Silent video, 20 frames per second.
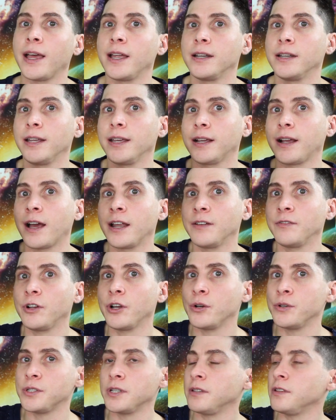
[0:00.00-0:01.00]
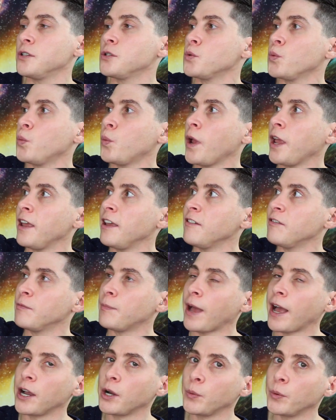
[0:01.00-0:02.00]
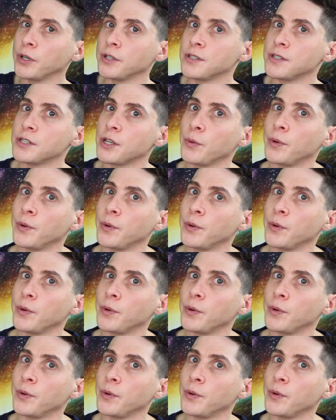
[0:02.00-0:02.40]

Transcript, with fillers: and it kind of goes in this wave backwards,